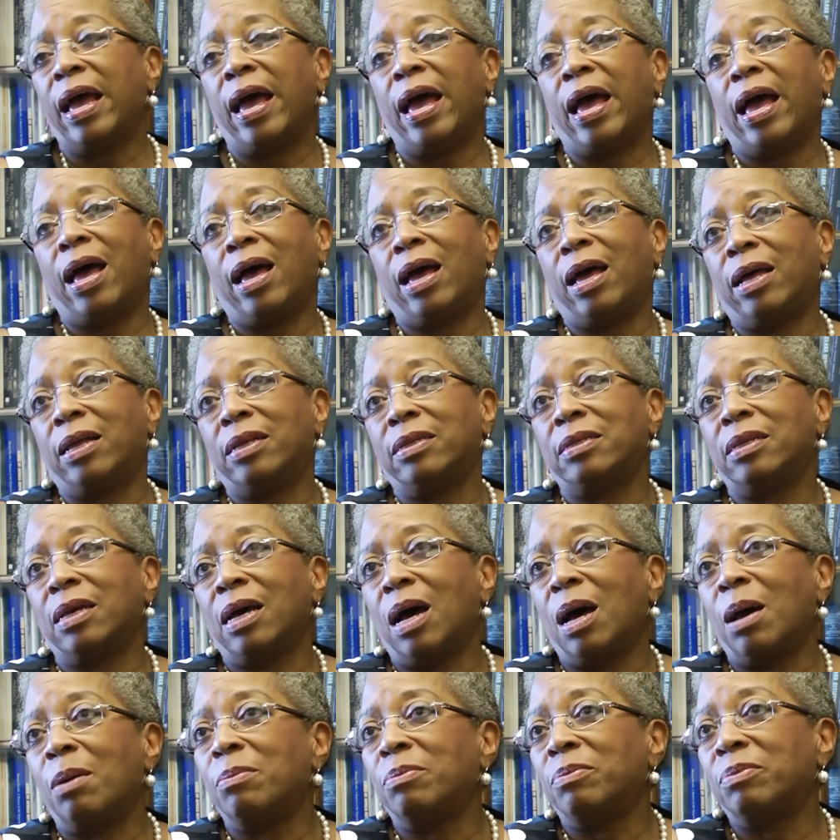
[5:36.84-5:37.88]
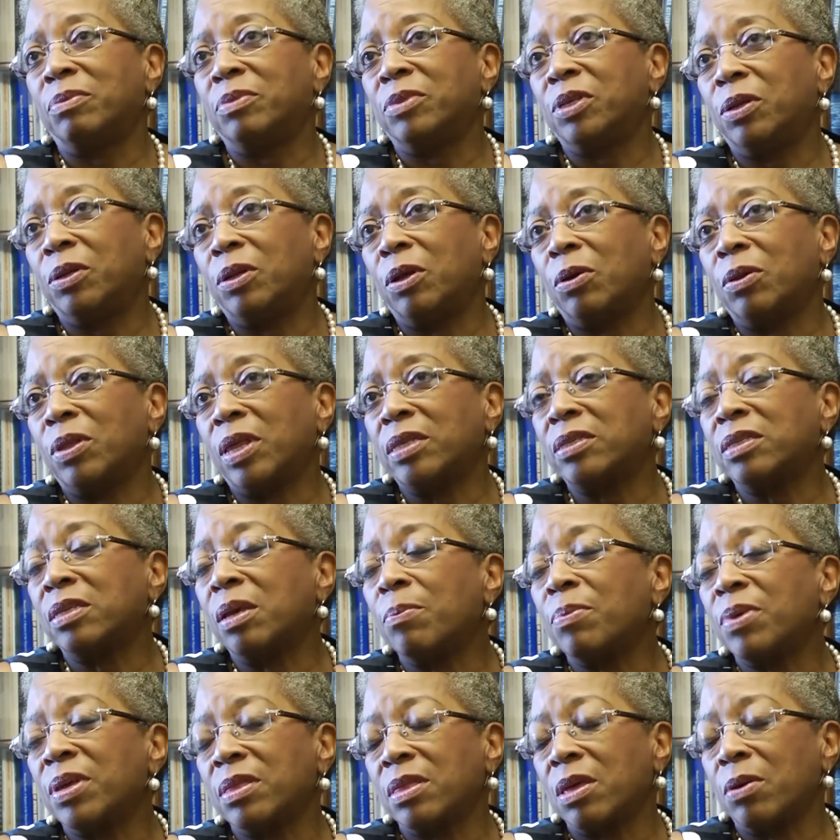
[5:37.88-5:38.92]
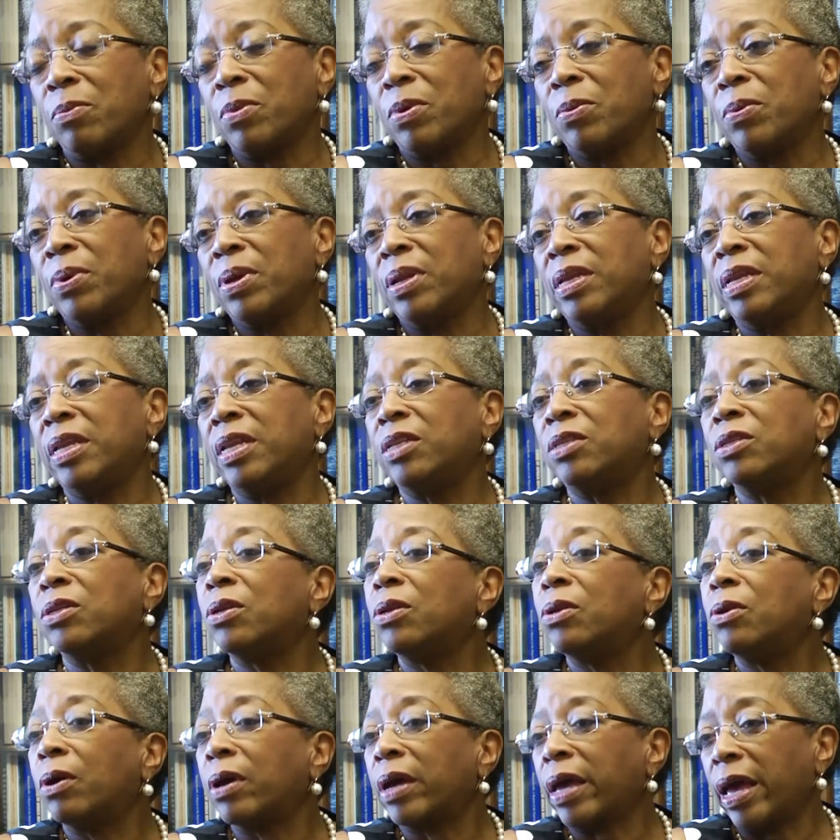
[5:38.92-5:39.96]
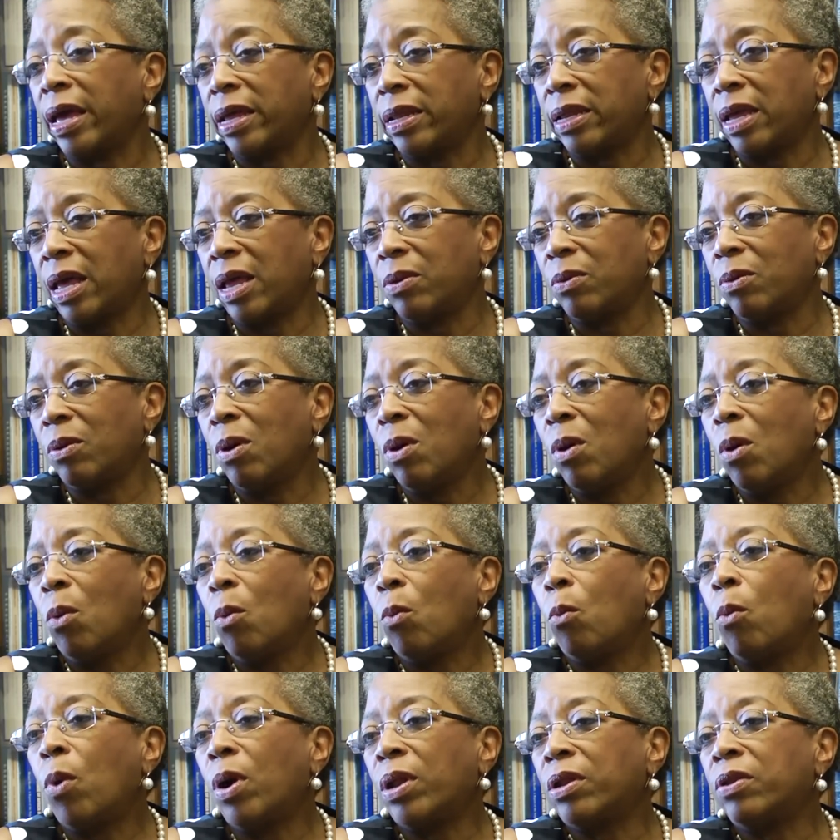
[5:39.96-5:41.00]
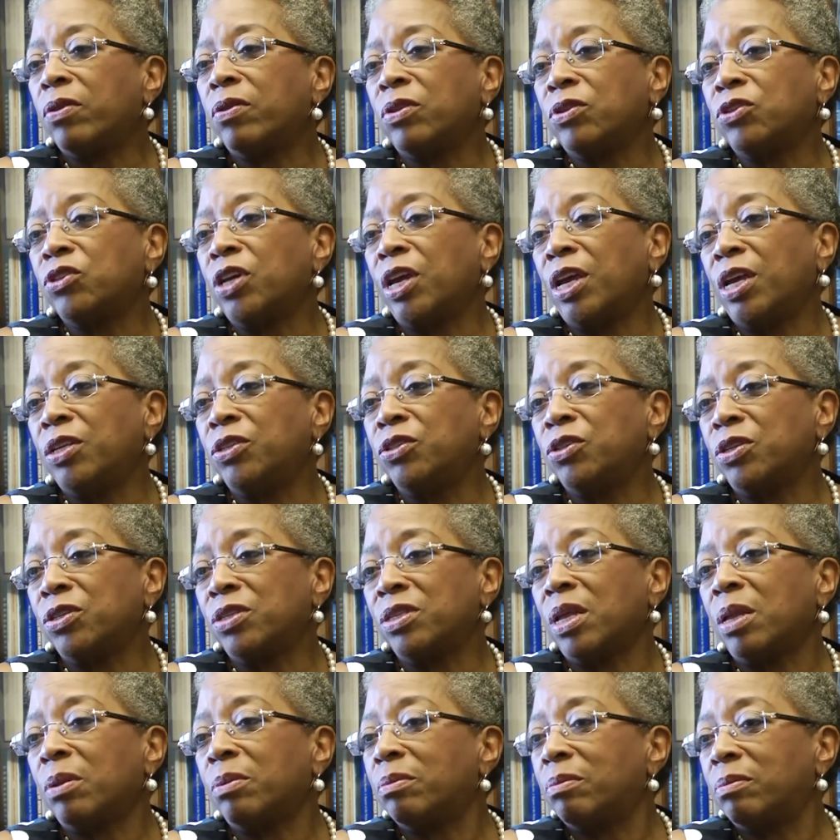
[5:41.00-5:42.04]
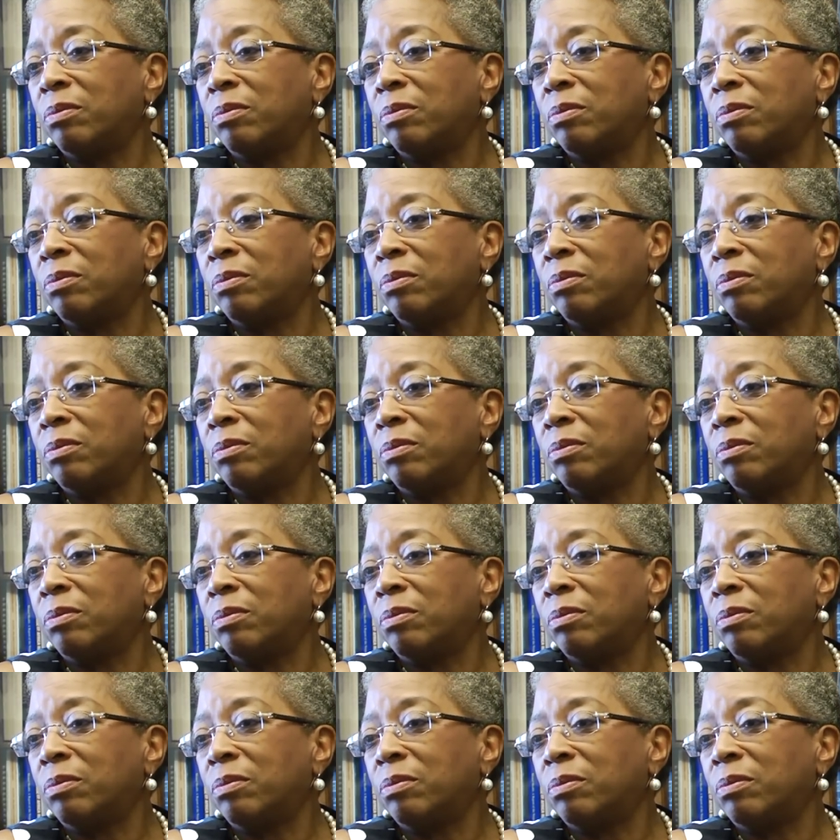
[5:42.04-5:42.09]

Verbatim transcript: And you know, that's something that we really need to look at, and what are the changes that